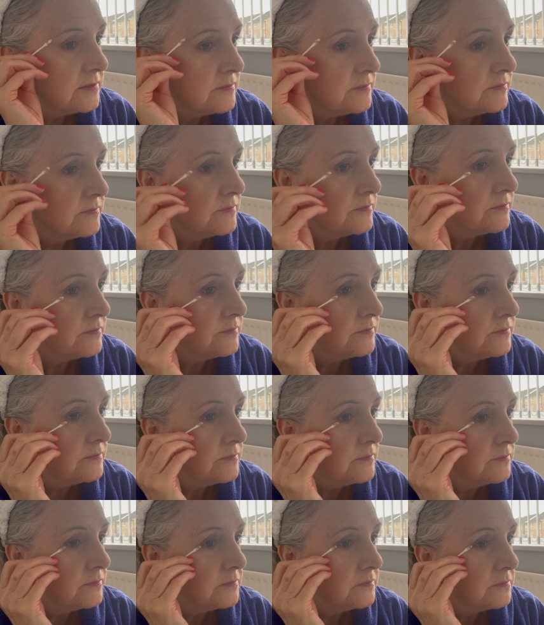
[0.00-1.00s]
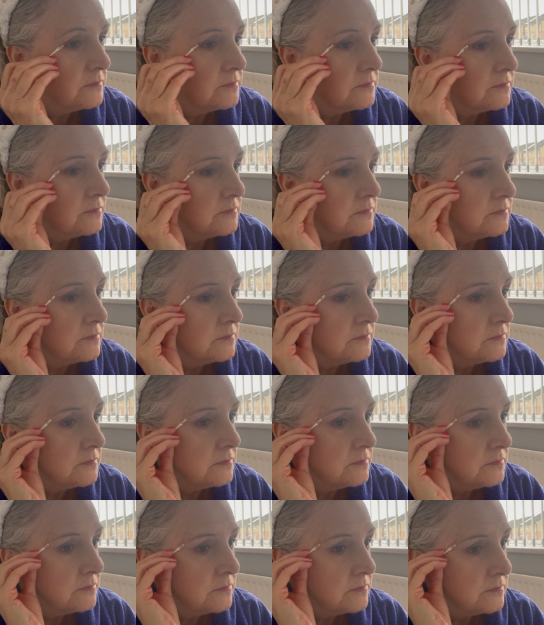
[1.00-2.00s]

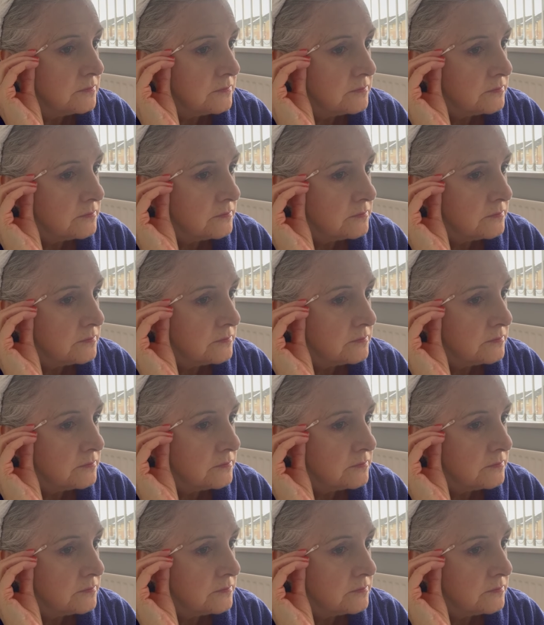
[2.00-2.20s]
(silence)